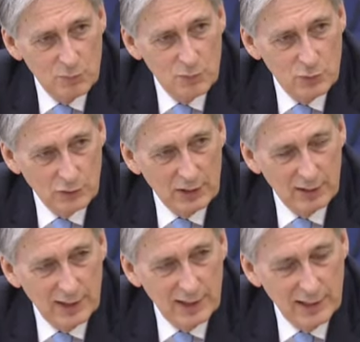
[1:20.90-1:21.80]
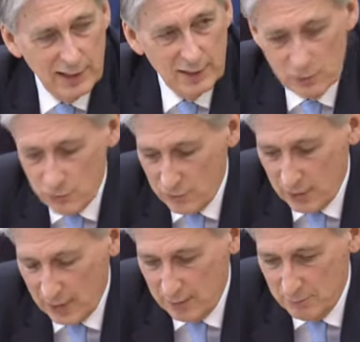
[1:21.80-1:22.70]
steadily and
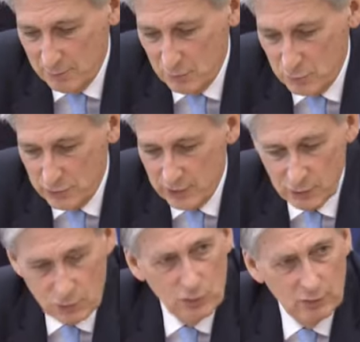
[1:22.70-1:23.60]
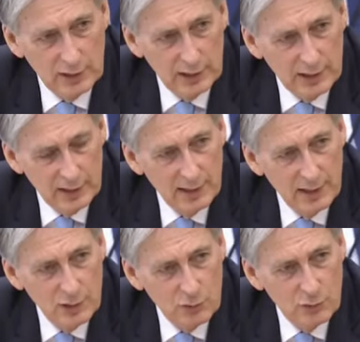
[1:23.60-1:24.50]
pretty assuredly
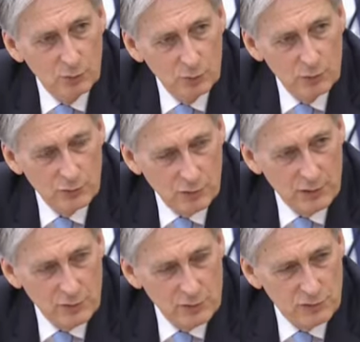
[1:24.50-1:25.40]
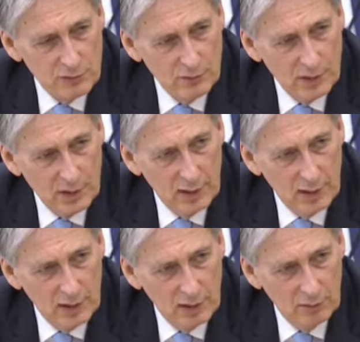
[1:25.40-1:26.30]
towards the transition
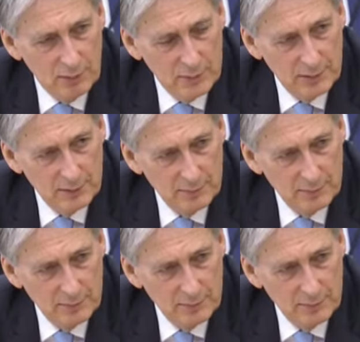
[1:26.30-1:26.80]
agreement.